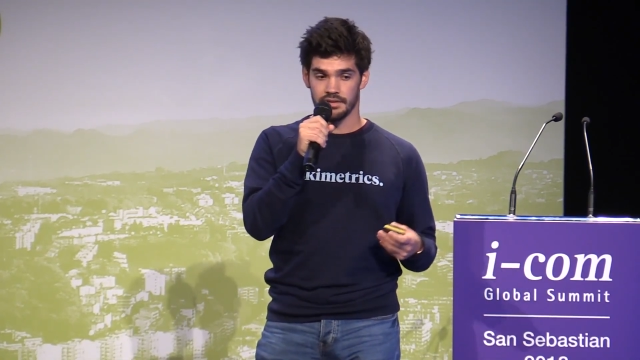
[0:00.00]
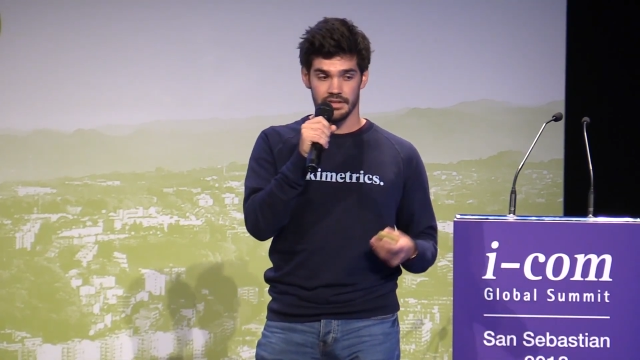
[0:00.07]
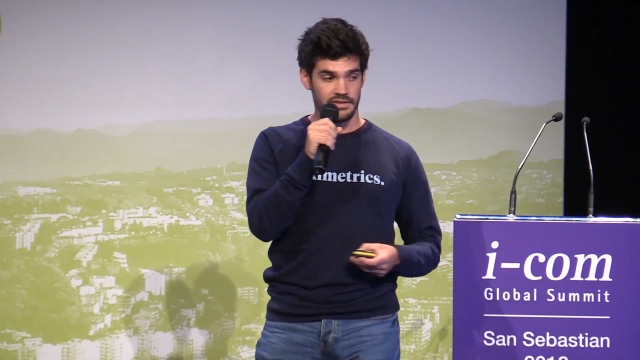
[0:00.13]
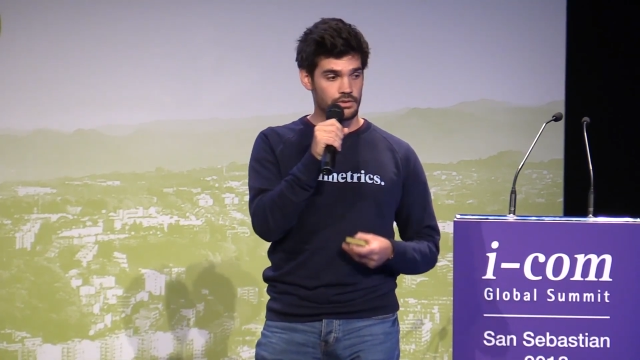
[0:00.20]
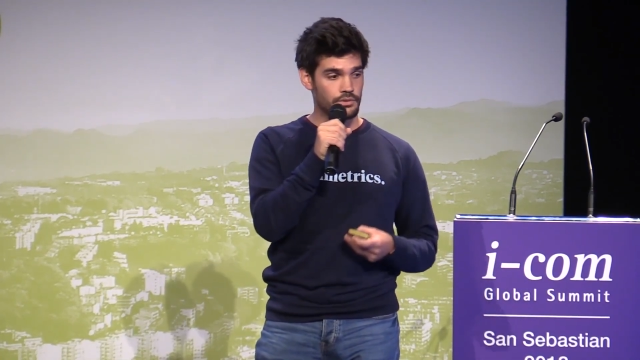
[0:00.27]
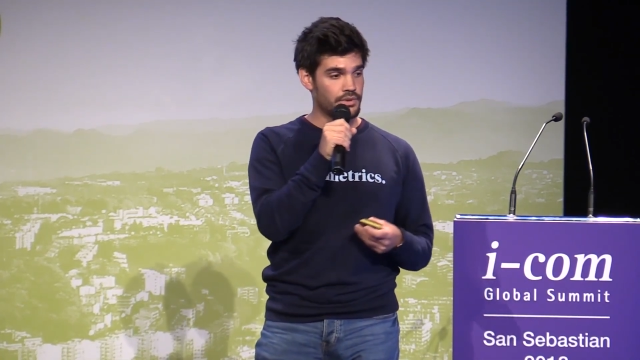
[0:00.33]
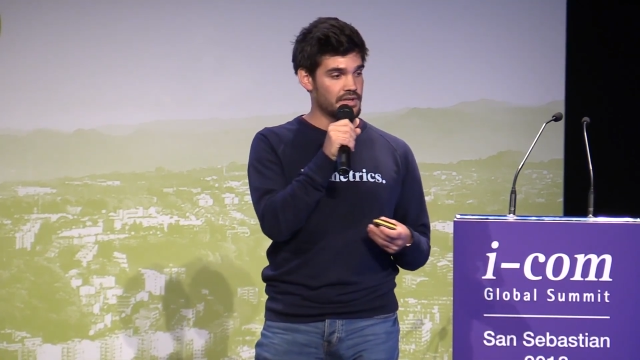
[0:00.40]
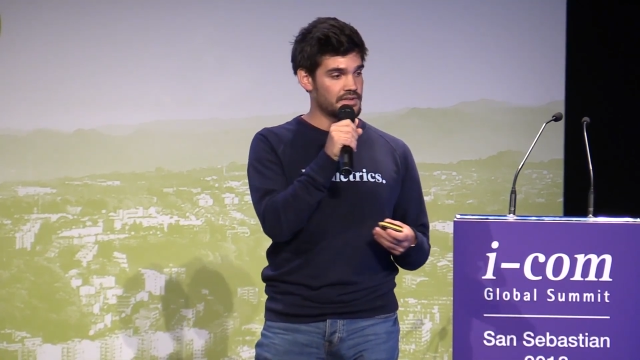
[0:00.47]
This
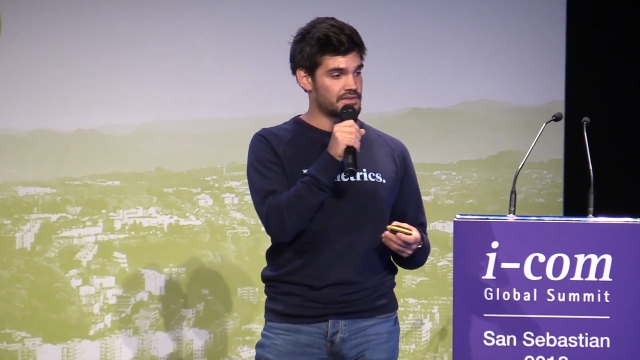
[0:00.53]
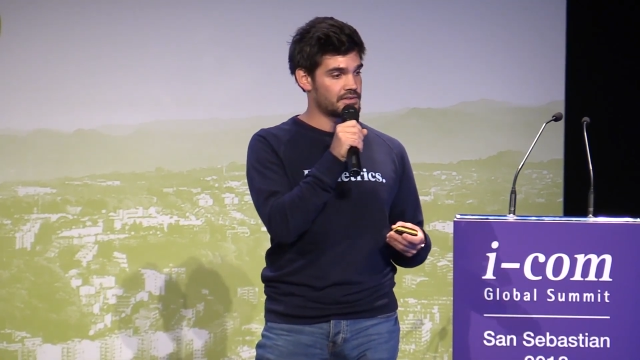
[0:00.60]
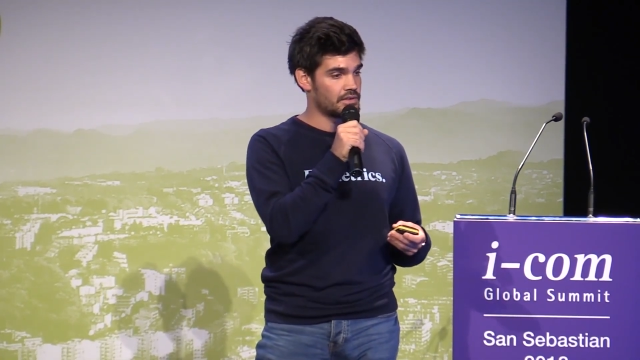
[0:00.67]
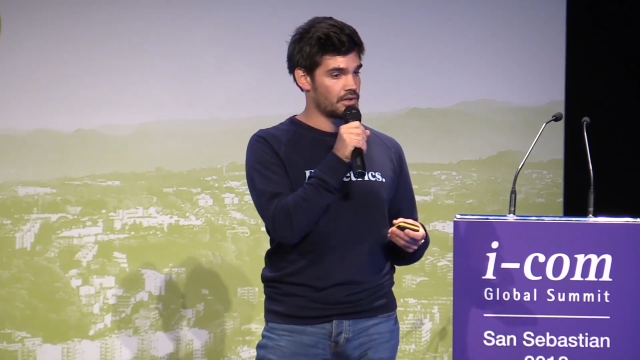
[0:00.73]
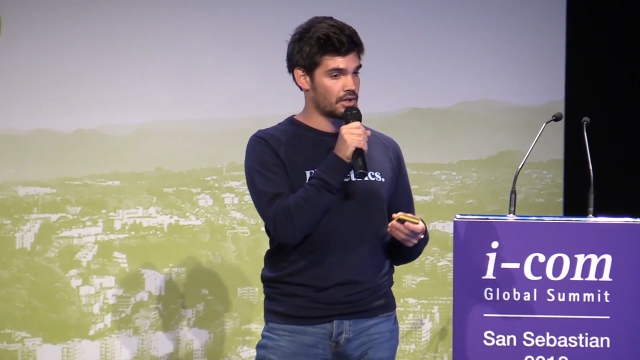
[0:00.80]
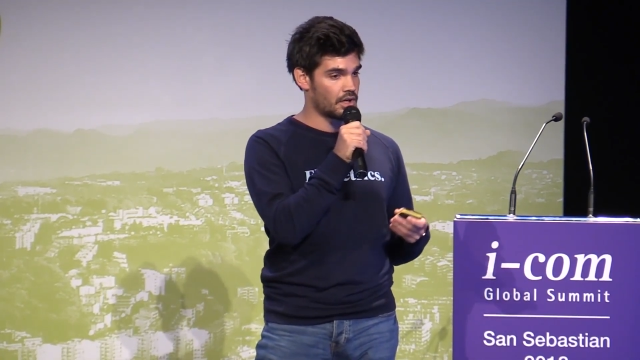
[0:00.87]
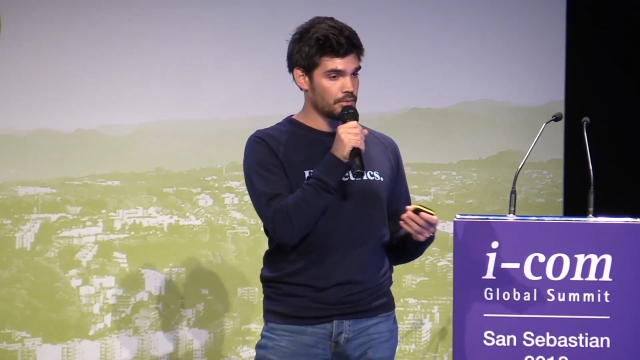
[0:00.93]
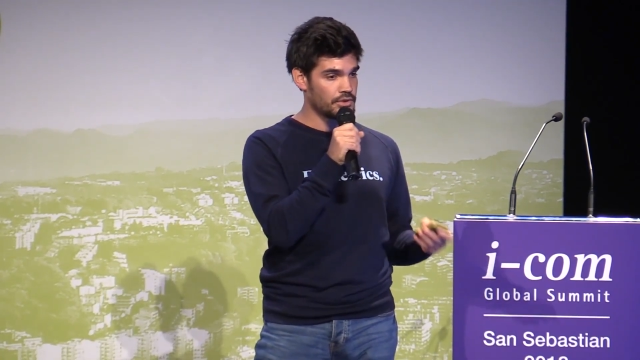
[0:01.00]

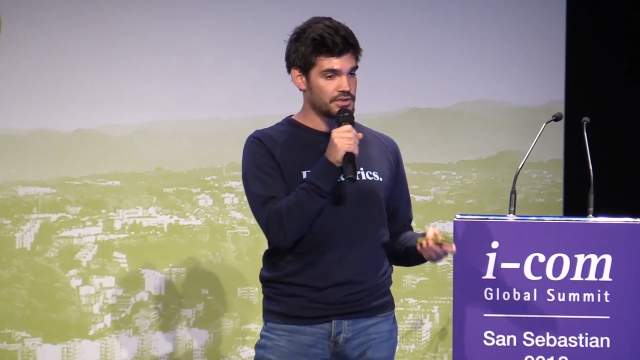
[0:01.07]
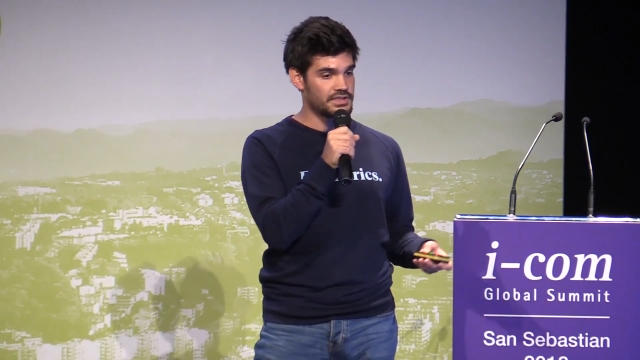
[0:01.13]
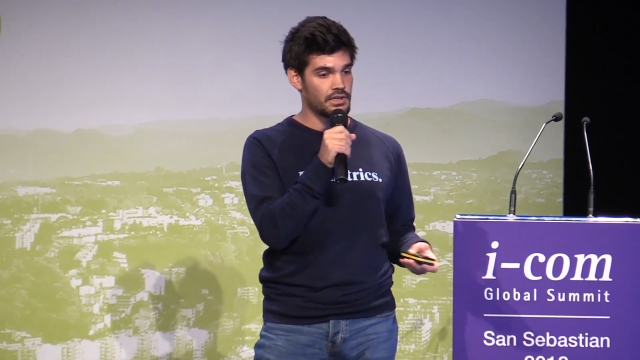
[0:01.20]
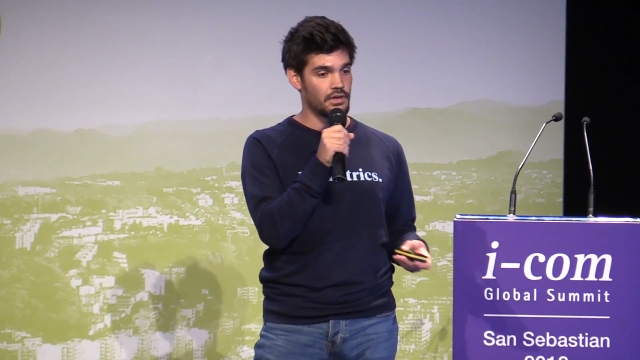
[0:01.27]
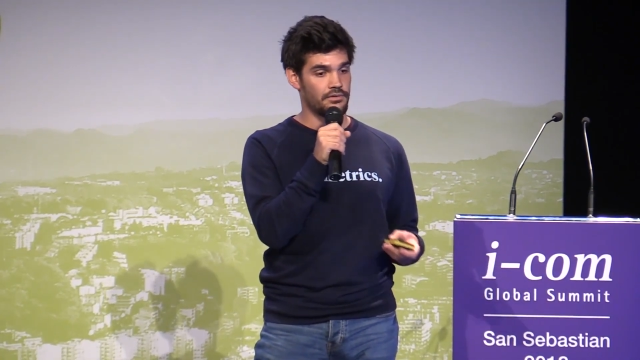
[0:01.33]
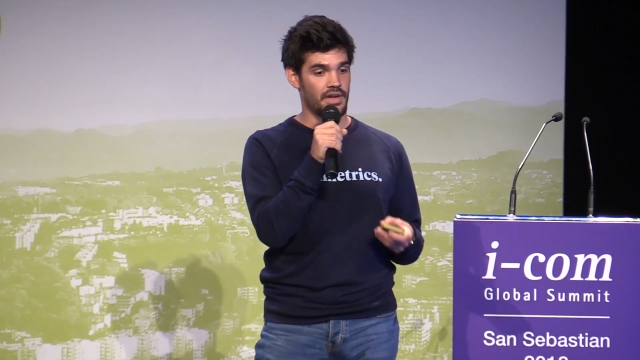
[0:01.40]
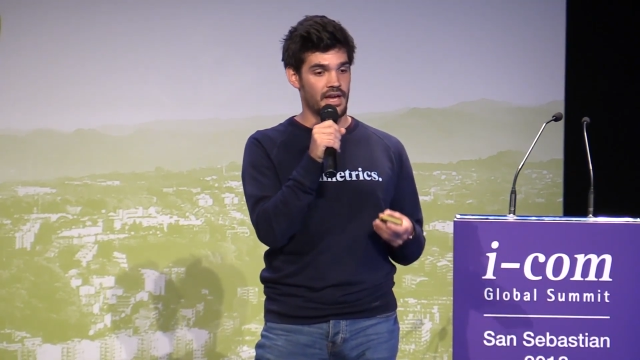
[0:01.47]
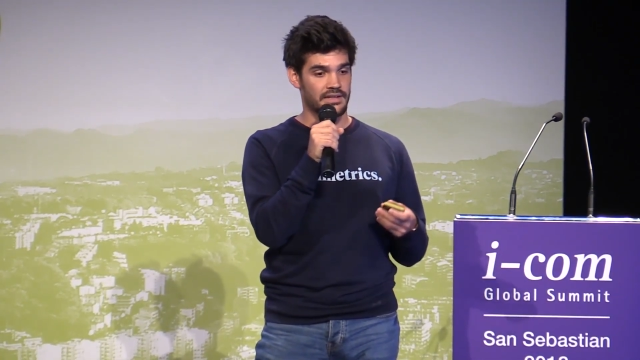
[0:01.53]
creates a community of